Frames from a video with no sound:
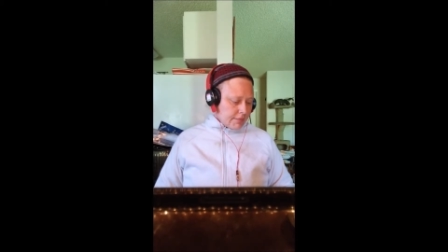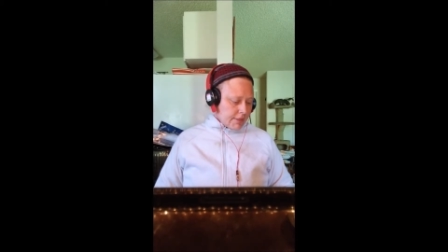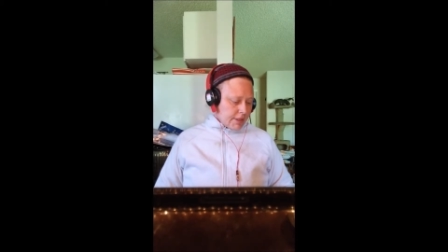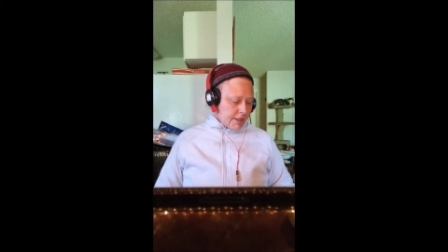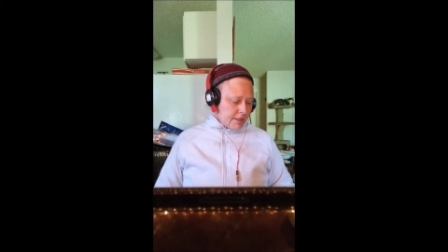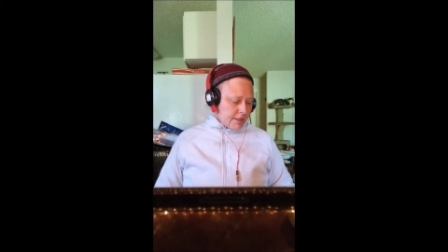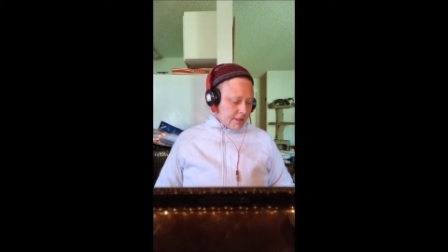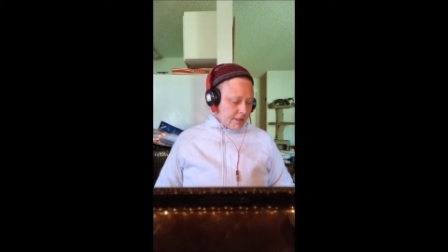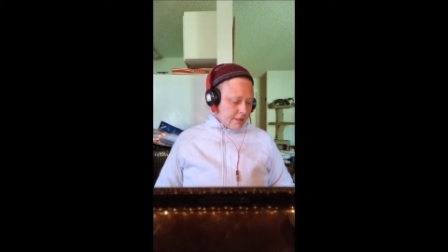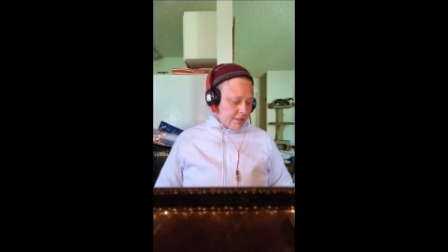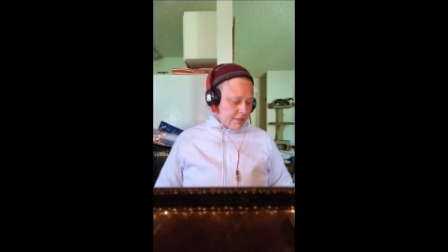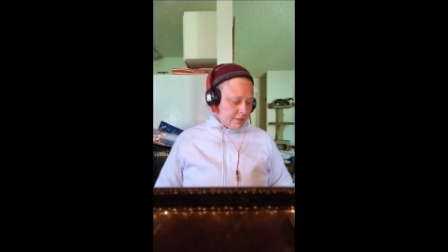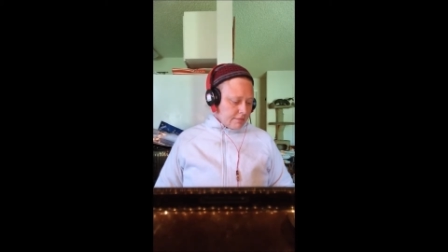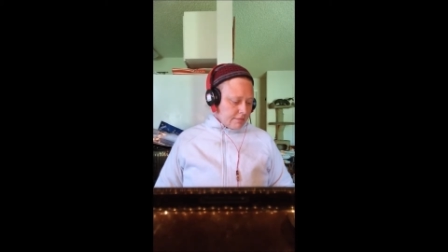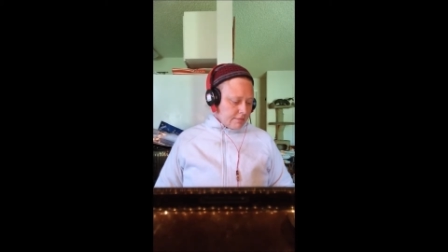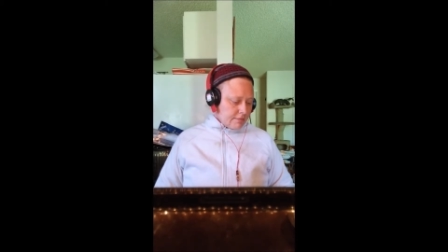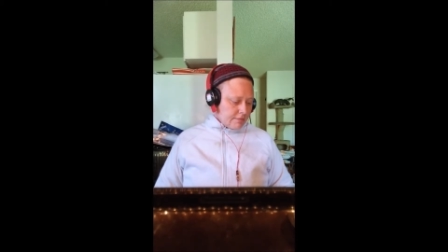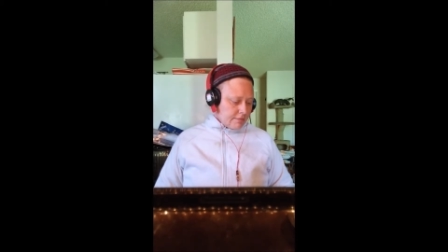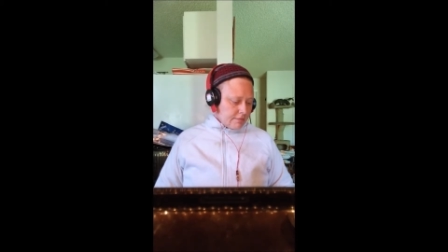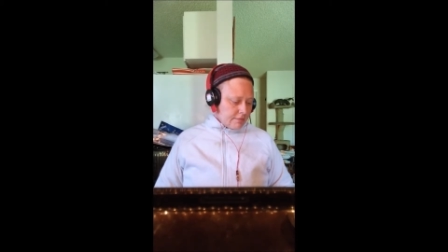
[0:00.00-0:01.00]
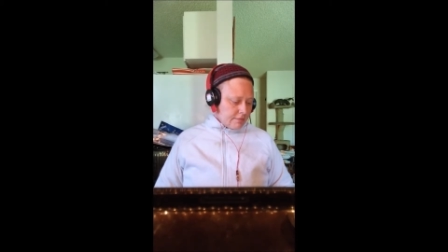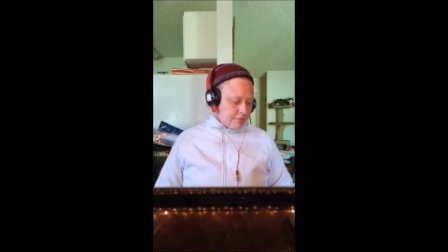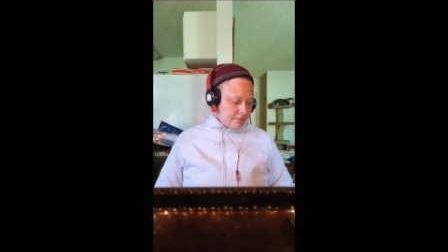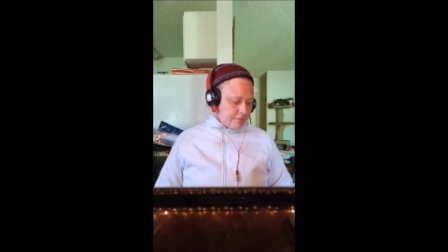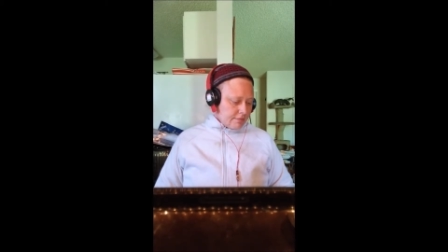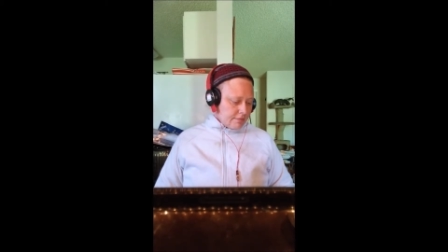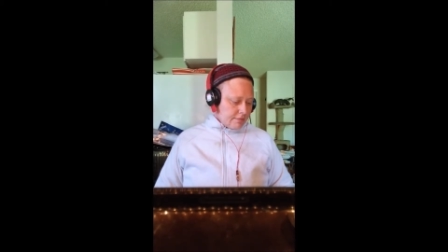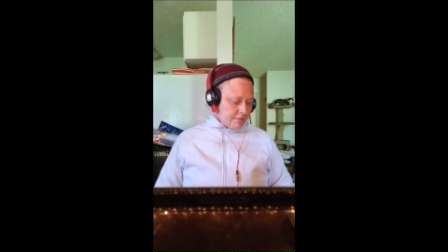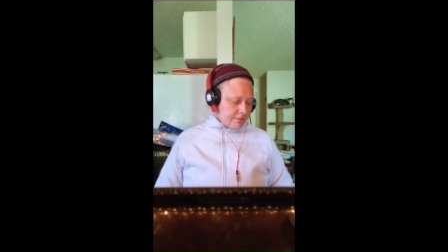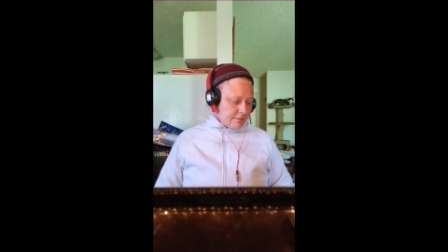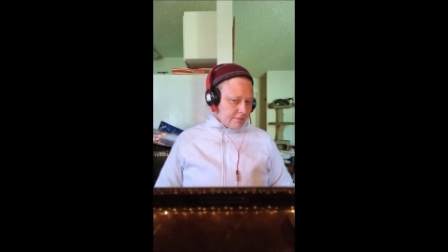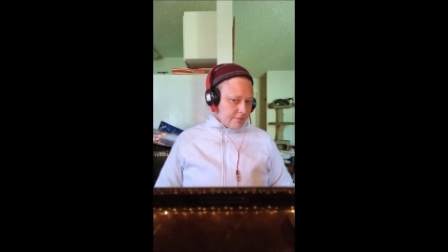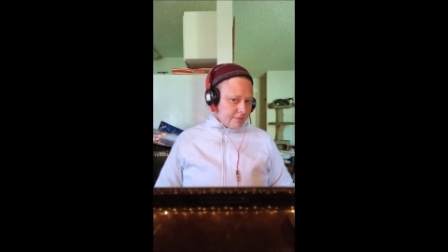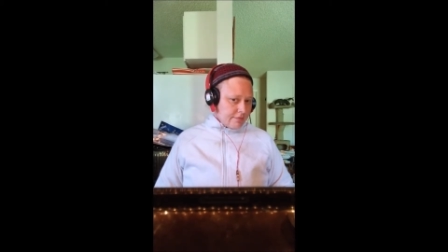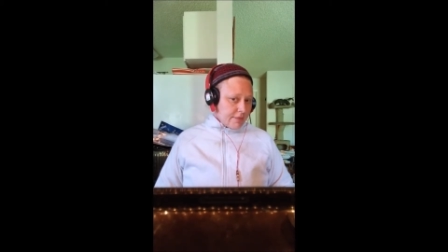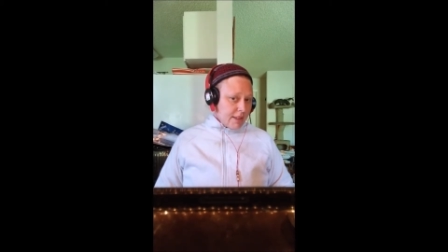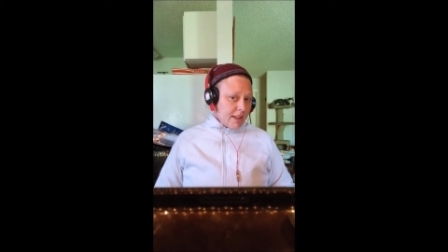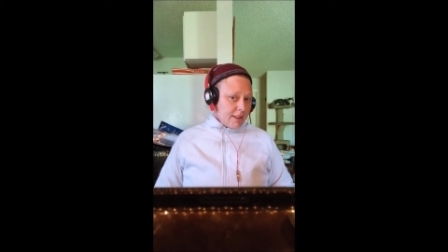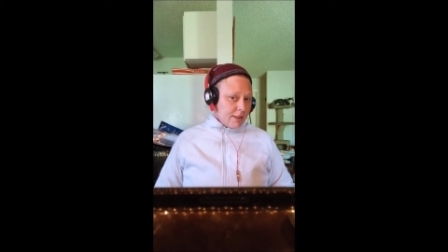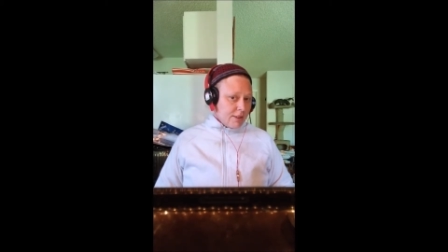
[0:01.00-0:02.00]
It does.
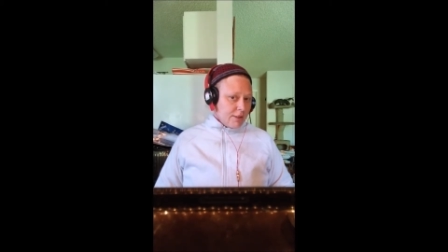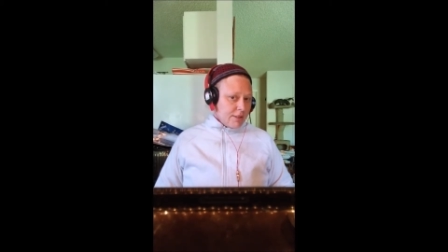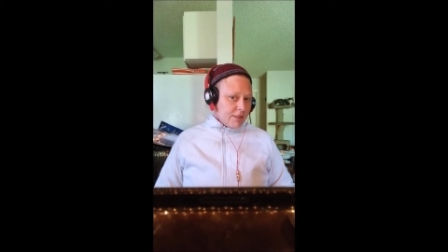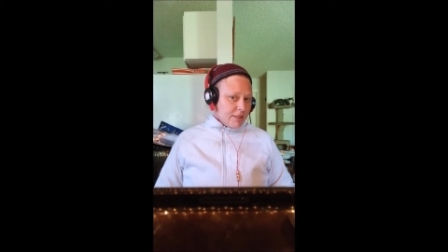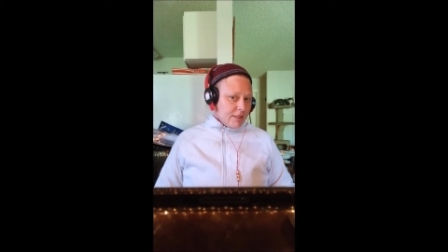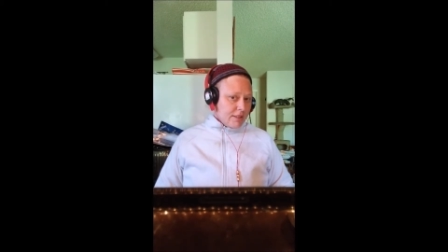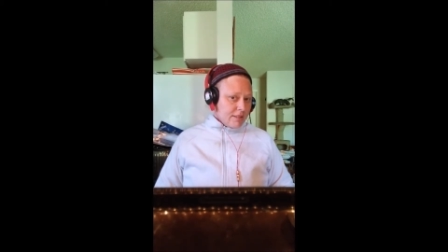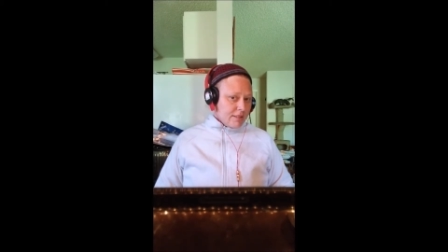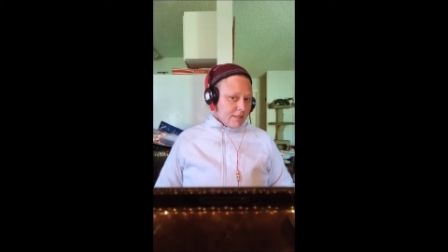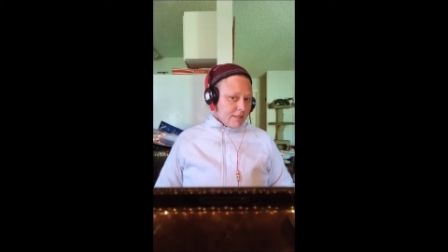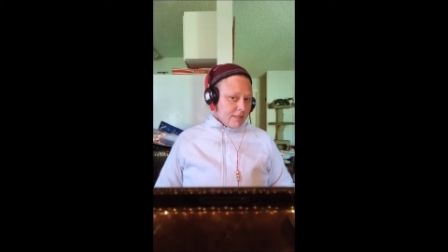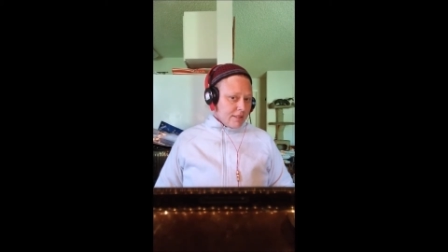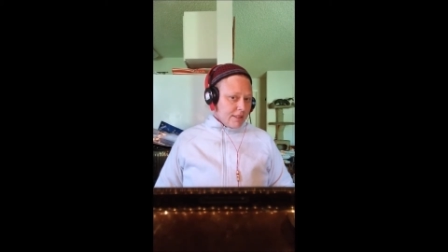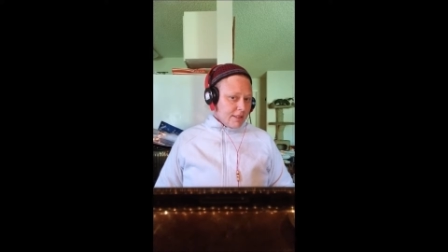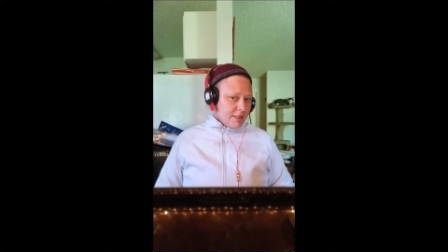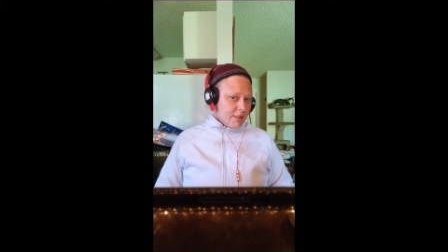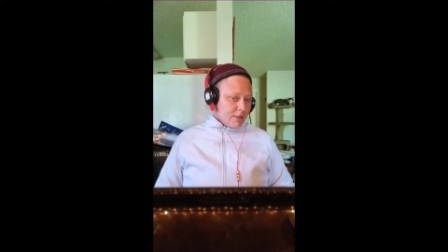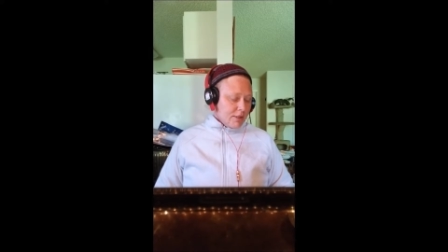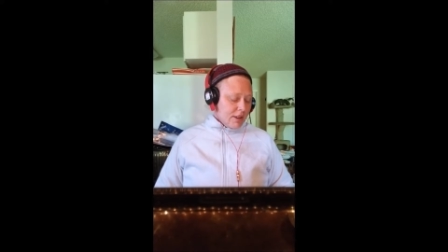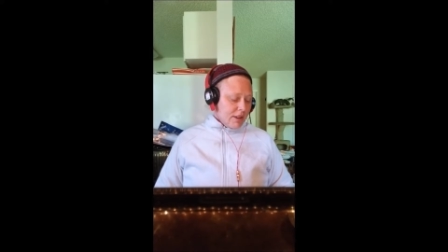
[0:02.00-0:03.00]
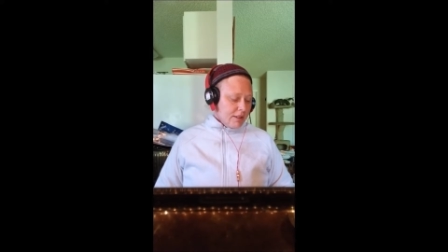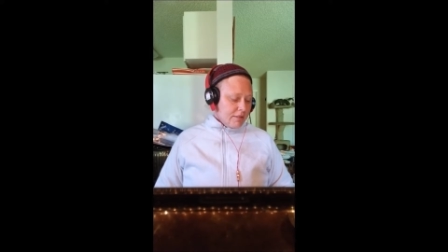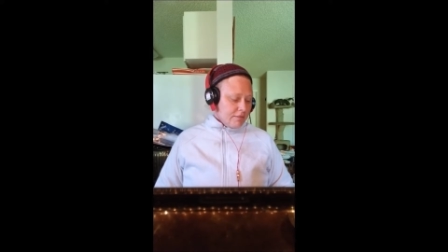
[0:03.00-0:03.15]
I know it does. It's okay.